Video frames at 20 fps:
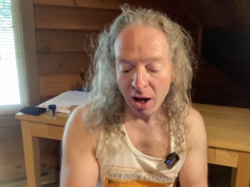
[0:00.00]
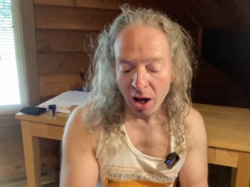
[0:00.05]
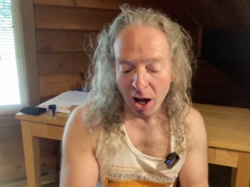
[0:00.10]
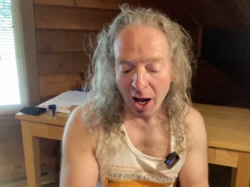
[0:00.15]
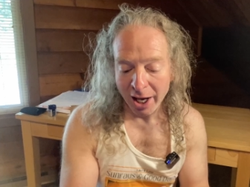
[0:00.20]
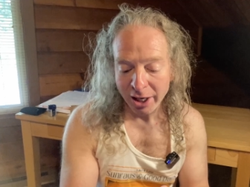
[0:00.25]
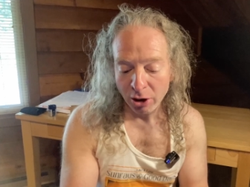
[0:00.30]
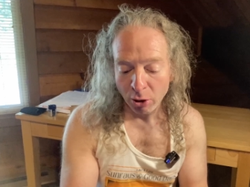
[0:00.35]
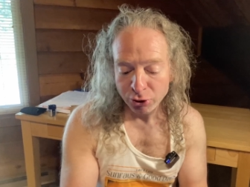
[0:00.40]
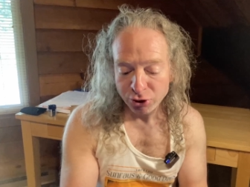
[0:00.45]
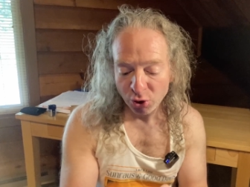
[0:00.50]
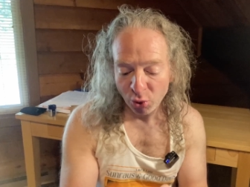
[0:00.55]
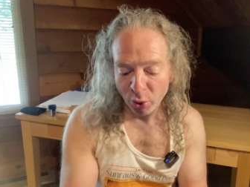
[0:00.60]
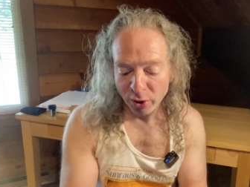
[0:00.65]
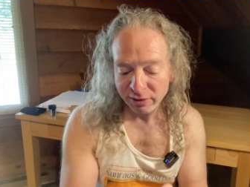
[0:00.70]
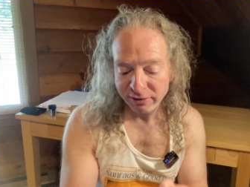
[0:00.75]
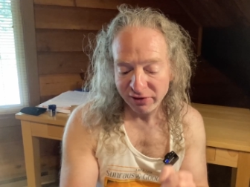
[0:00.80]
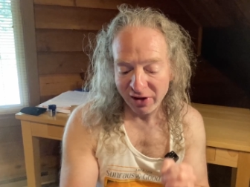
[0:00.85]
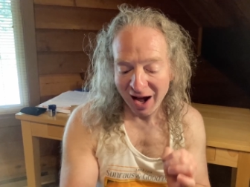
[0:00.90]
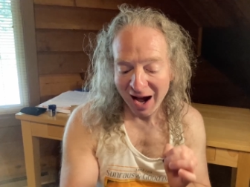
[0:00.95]
I go to one
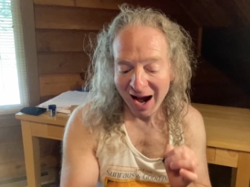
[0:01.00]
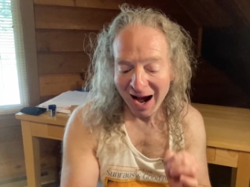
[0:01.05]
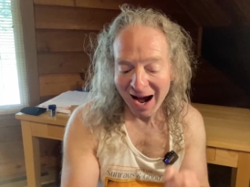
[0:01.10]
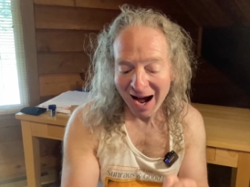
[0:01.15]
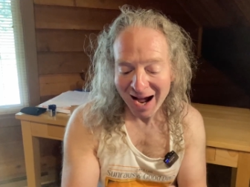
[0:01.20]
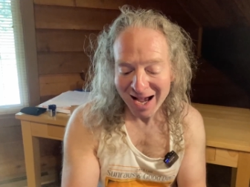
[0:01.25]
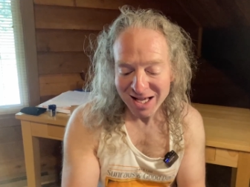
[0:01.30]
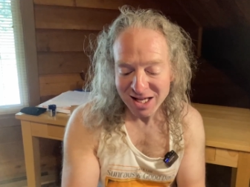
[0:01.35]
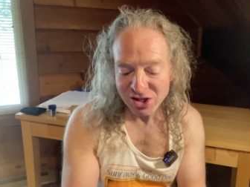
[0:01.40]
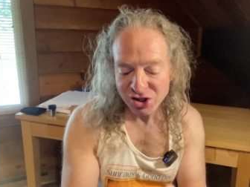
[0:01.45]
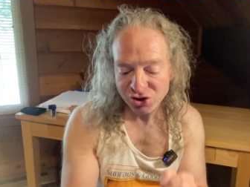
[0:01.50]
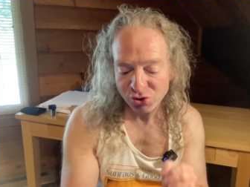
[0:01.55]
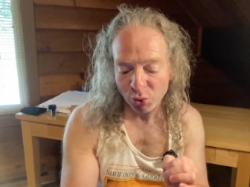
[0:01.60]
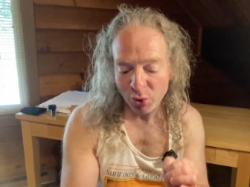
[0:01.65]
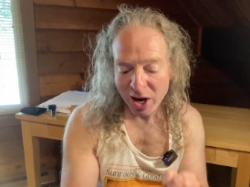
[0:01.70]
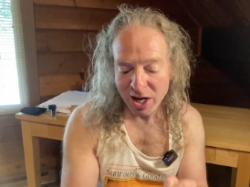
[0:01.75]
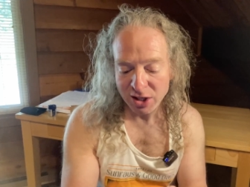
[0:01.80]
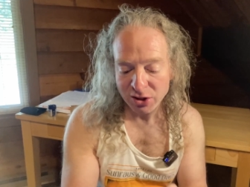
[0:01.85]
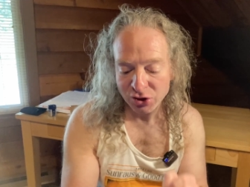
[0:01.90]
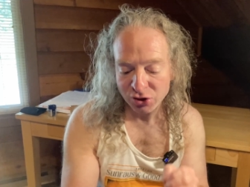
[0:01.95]
of the highest
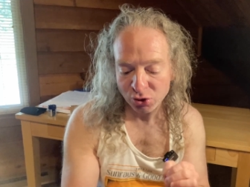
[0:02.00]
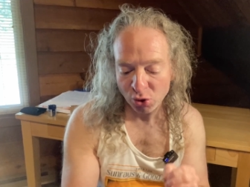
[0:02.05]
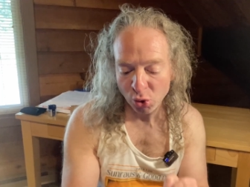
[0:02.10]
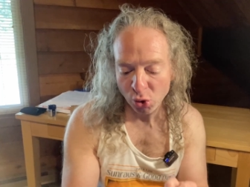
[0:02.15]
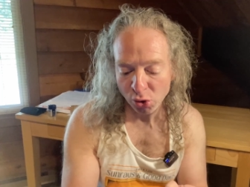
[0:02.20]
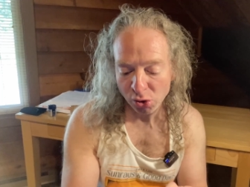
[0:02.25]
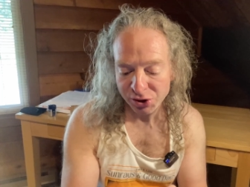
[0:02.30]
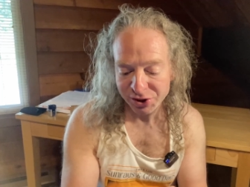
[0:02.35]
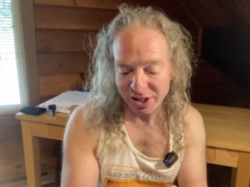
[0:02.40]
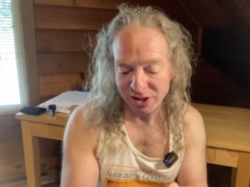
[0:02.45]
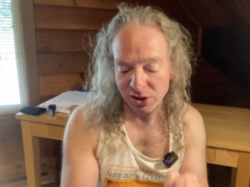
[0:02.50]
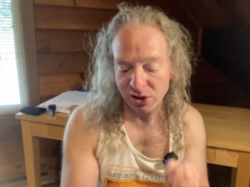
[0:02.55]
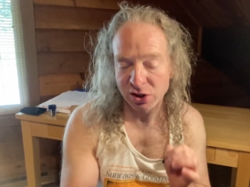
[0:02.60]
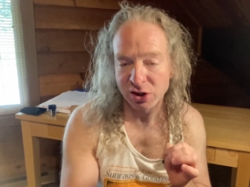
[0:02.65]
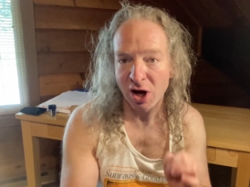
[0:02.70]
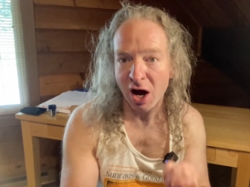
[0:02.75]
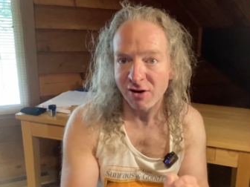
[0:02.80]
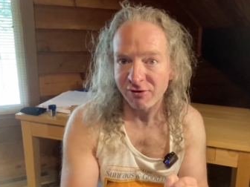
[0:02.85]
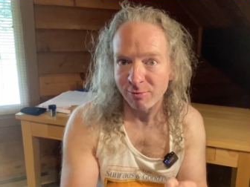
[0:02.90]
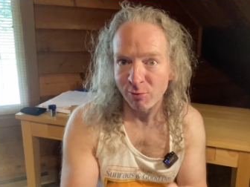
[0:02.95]
rated schools as a
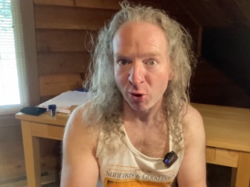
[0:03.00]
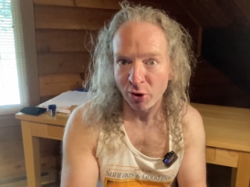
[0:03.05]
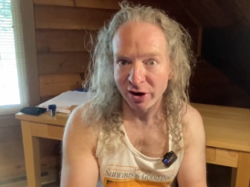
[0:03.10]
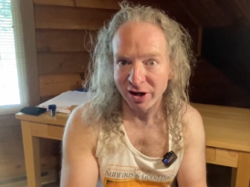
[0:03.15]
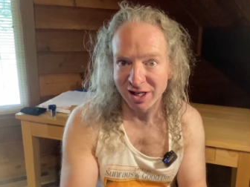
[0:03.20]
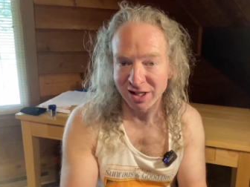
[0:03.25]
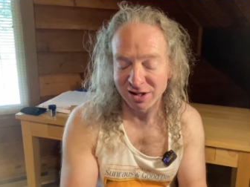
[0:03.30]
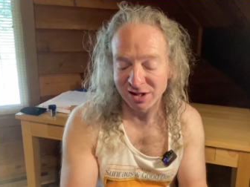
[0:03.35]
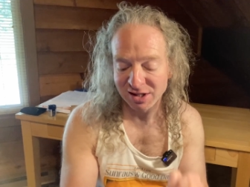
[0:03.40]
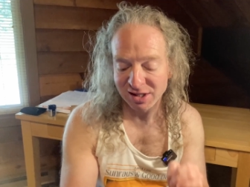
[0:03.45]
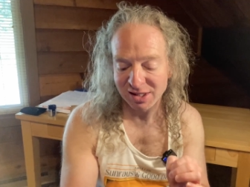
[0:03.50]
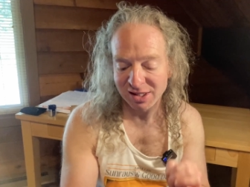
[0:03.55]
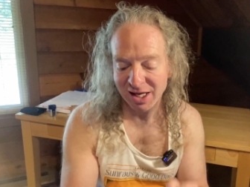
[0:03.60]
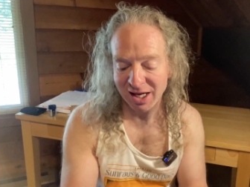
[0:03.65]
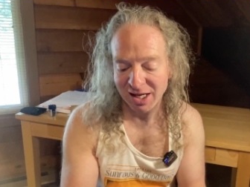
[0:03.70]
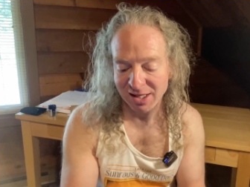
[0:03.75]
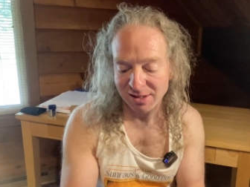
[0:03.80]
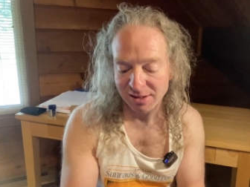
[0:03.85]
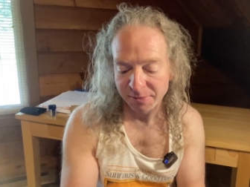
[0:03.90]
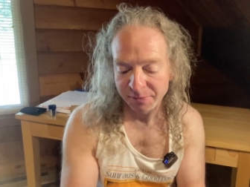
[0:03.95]
sophomore in the
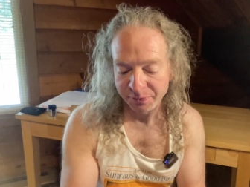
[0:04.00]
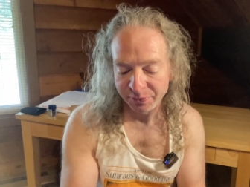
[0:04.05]
state,